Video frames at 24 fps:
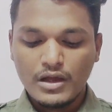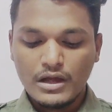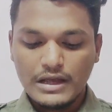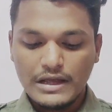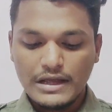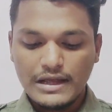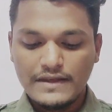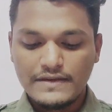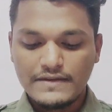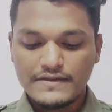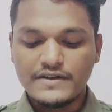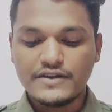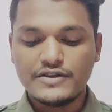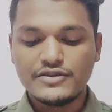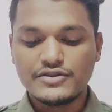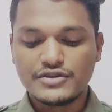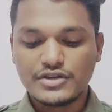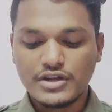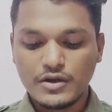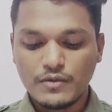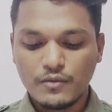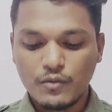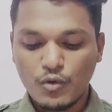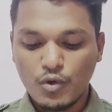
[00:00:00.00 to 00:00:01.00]
is
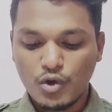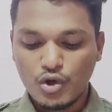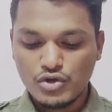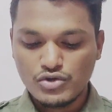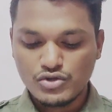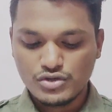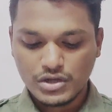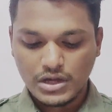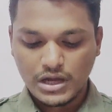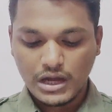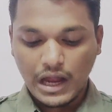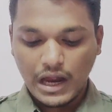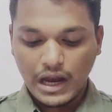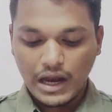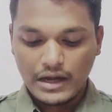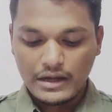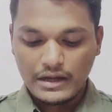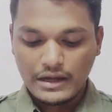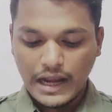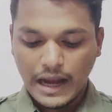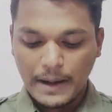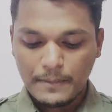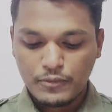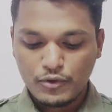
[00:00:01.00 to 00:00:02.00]
digital watch
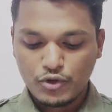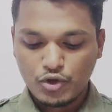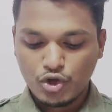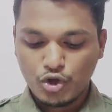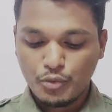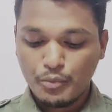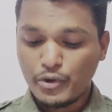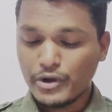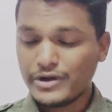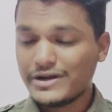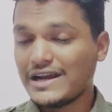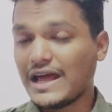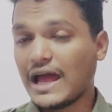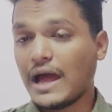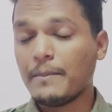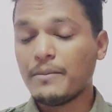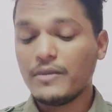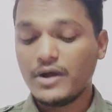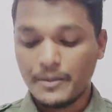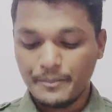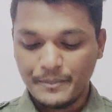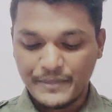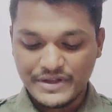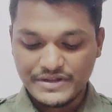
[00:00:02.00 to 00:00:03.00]
and laptop or
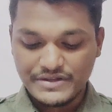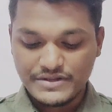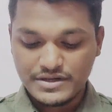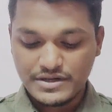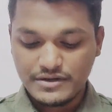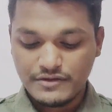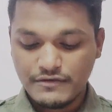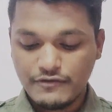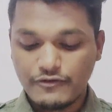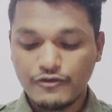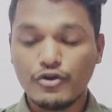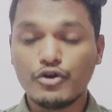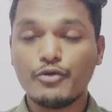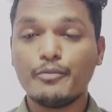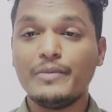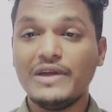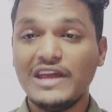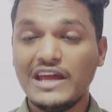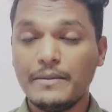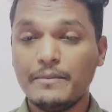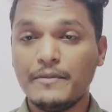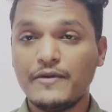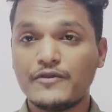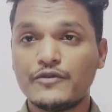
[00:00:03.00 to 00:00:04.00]
tab compulsory for
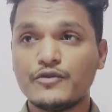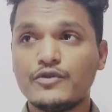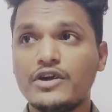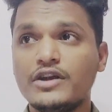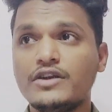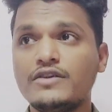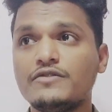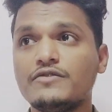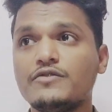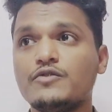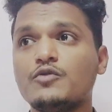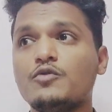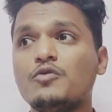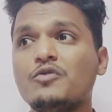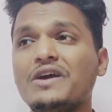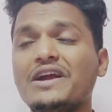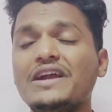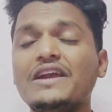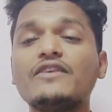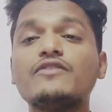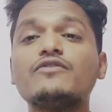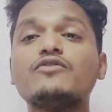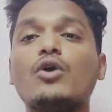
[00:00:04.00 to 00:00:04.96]
BMS students? So it is